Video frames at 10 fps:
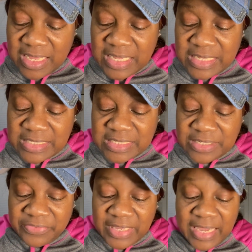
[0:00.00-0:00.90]

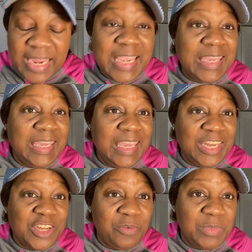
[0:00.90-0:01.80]
of a
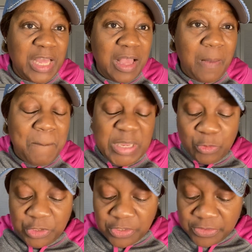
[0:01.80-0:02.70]
kingdom
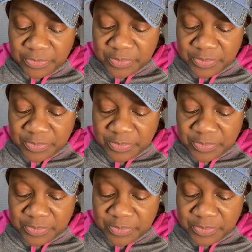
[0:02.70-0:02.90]
builder.